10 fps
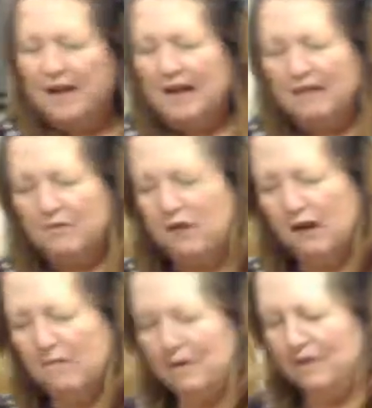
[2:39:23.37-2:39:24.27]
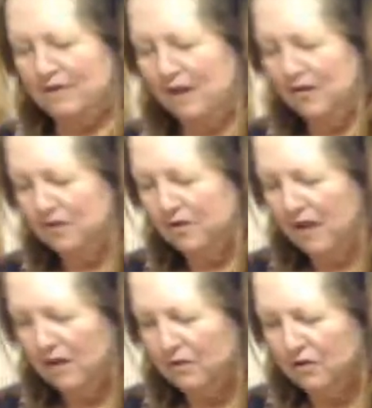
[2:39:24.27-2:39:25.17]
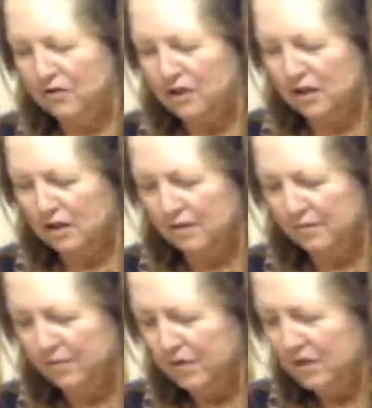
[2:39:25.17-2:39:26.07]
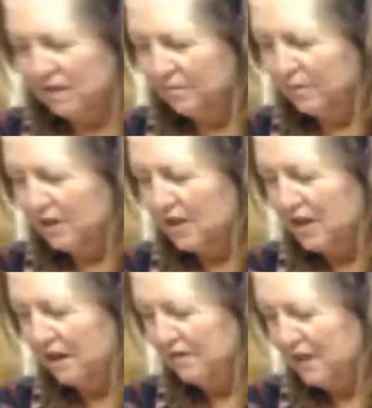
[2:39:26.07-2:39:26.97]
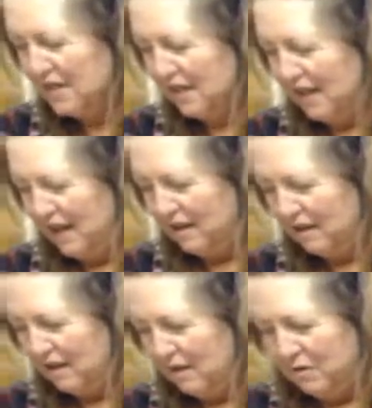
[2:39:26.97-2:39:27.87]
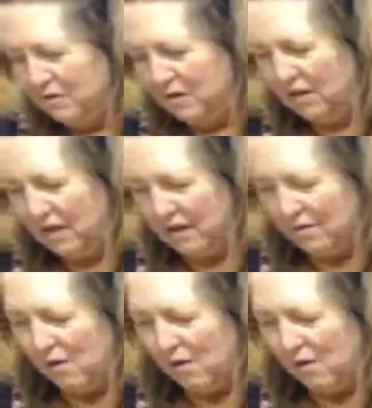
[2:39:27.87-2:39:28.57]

have cranberry sauce you can have with your chicken. Chef doesn't like it that I'm doing that.